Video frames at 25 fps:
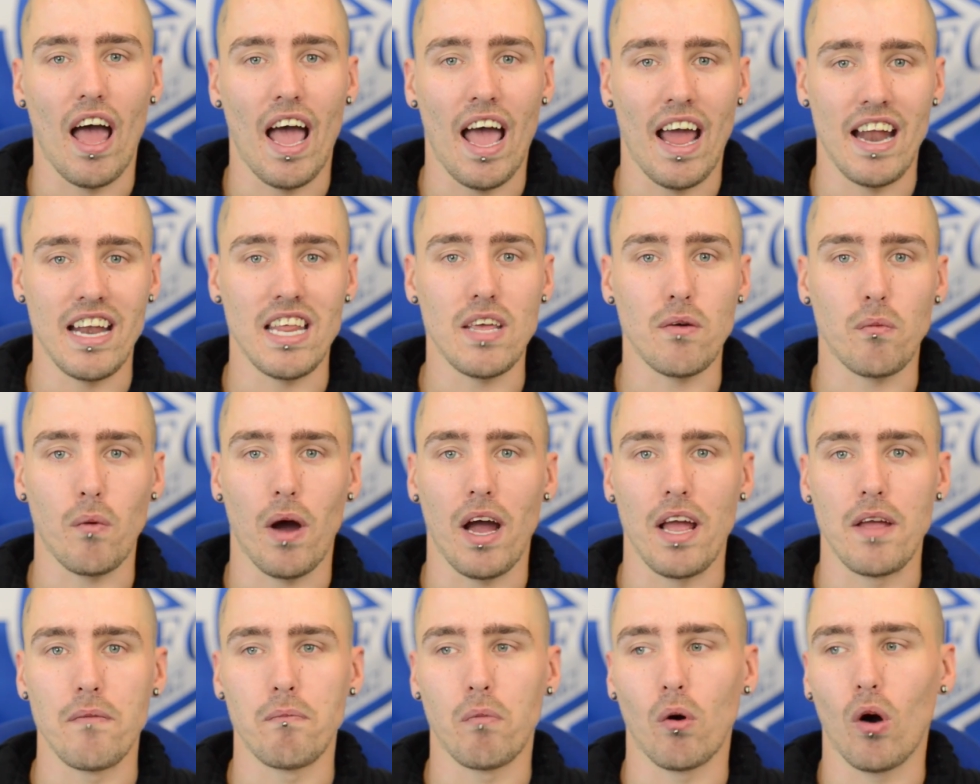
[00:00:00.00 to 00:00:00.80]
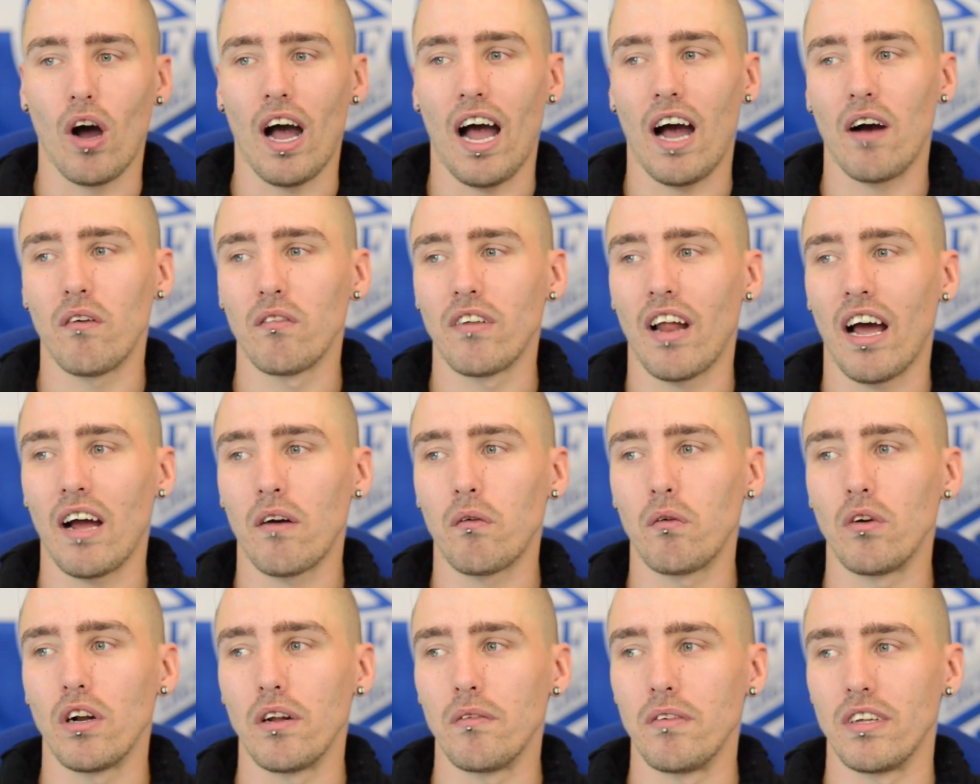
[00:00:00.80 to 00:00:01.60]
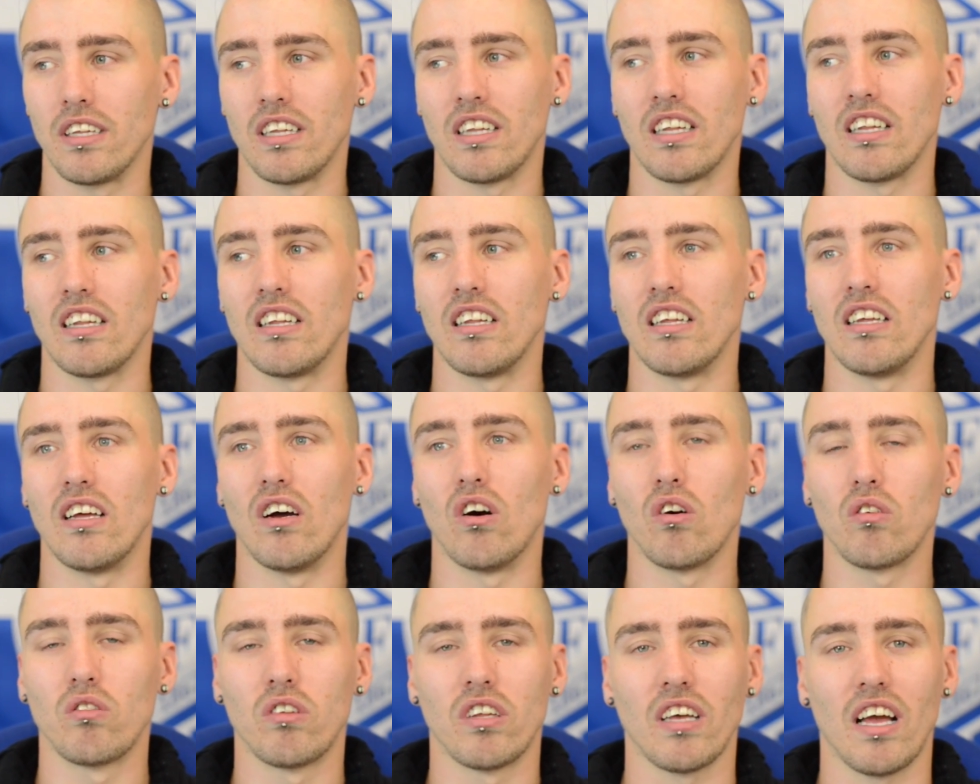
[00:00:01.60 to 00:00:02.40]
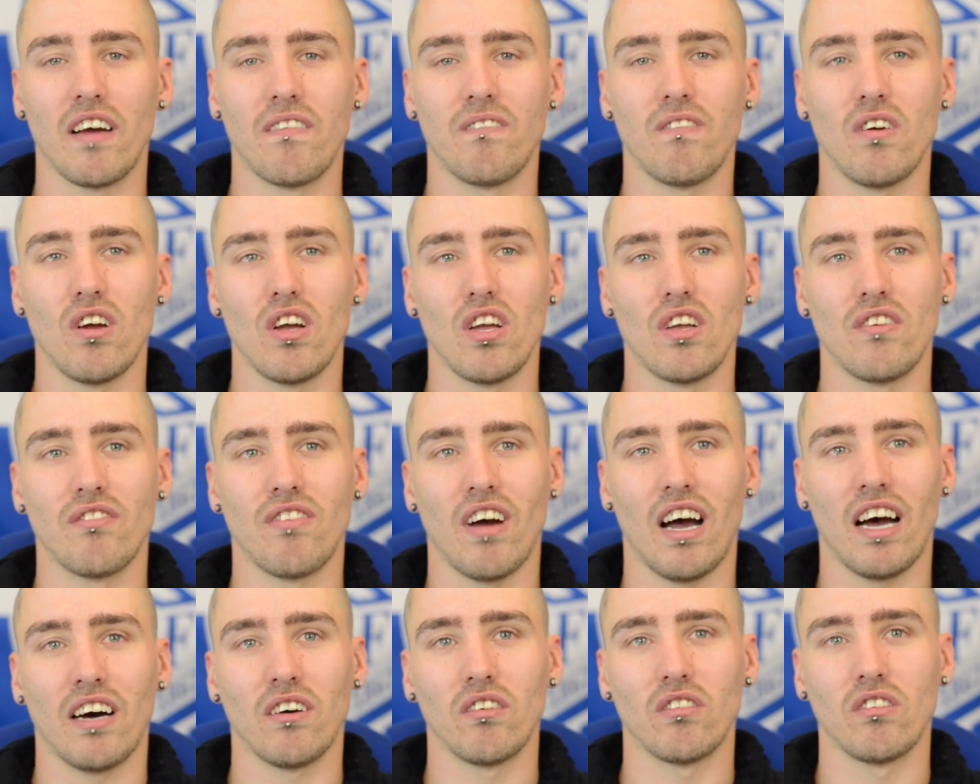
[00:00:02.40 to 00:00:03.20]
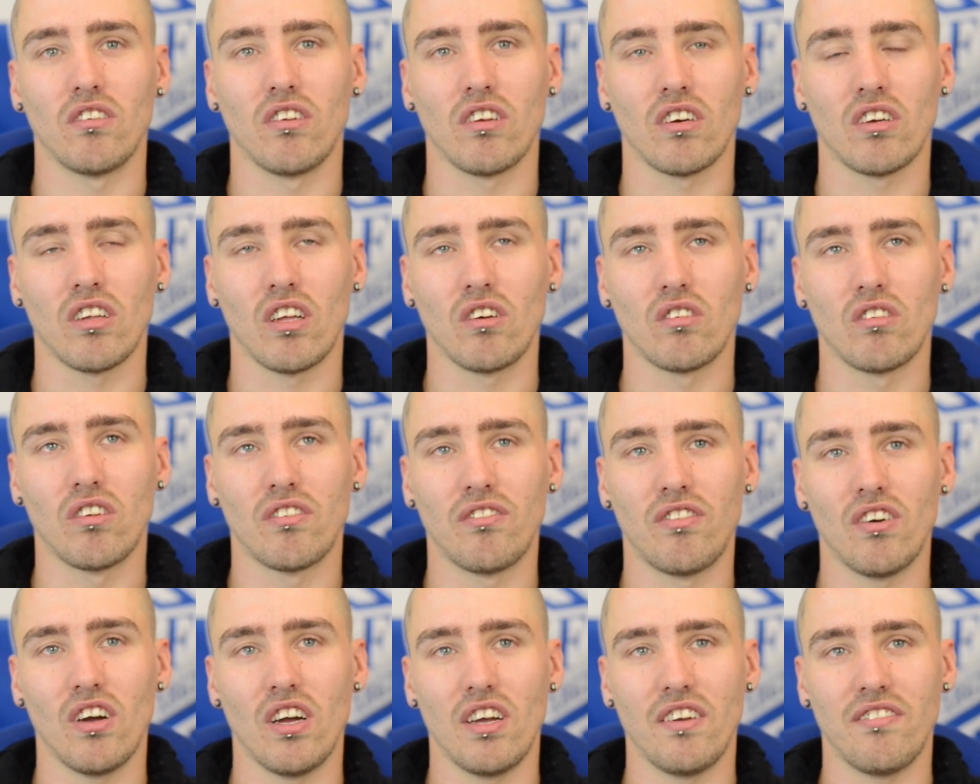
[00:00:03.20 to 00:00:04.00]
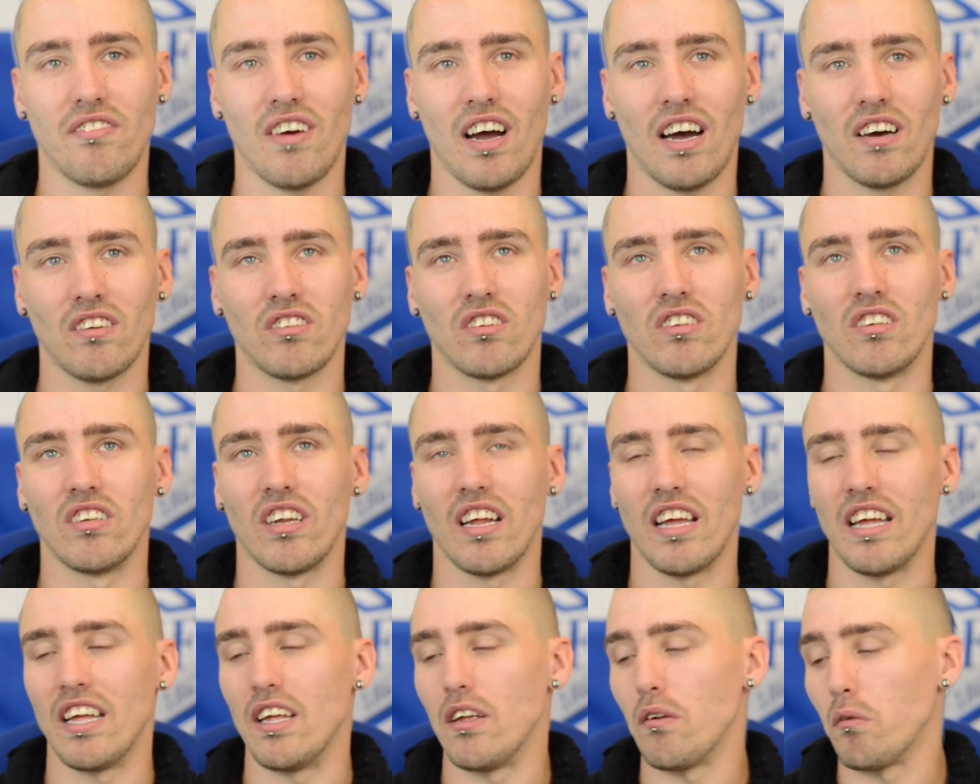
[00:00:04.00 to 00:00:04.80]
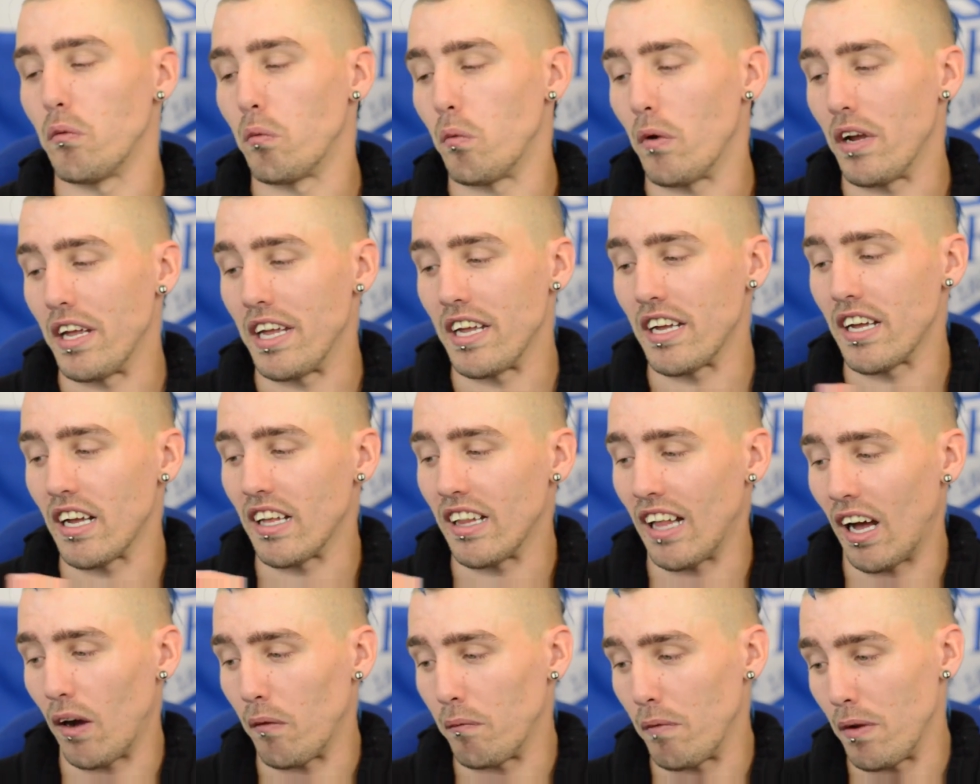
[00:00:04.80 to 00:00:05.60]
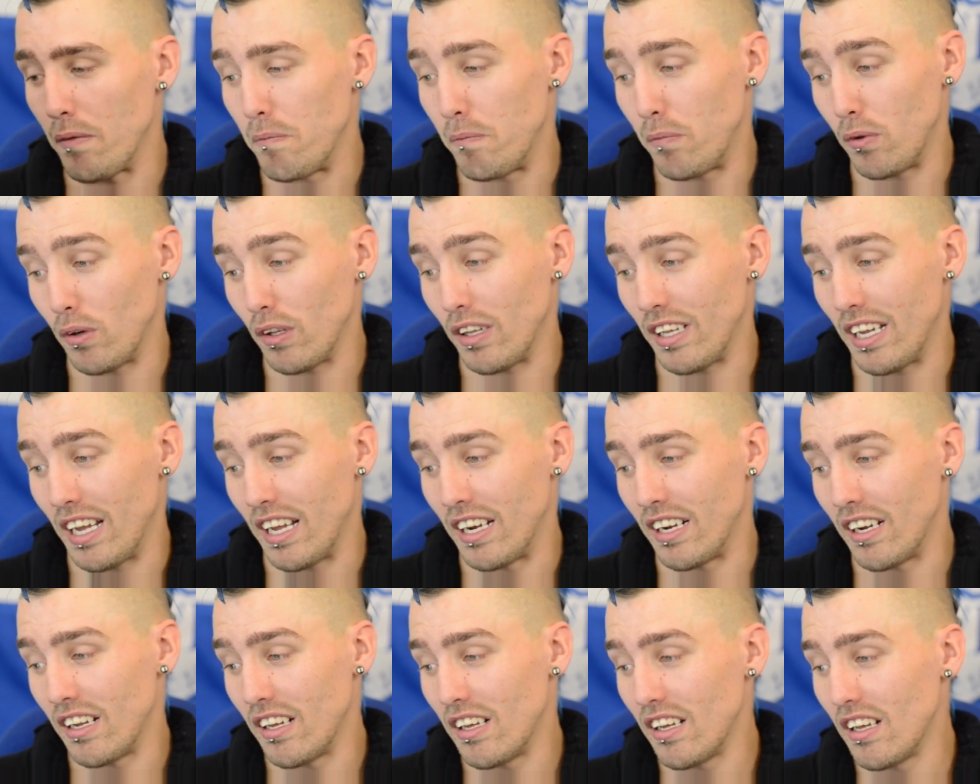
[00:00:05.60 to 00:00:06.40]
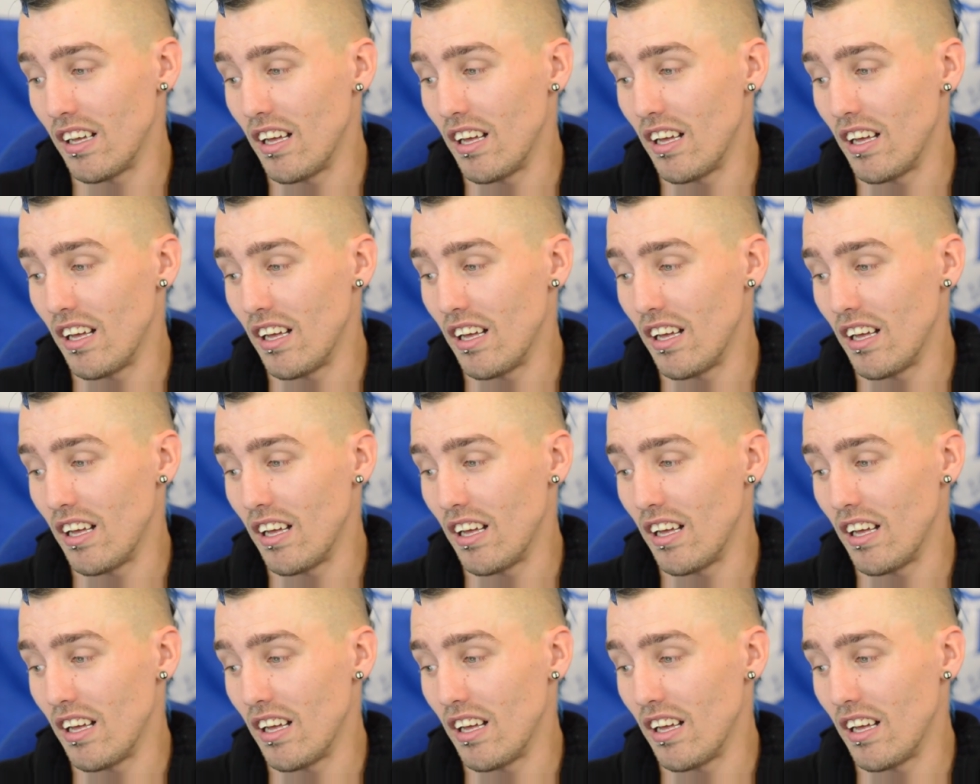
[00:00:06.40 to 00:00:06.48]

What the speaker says: anyway, but how nice would it be to up to get 30,000, close to 30,000 each week? That would be brilliant.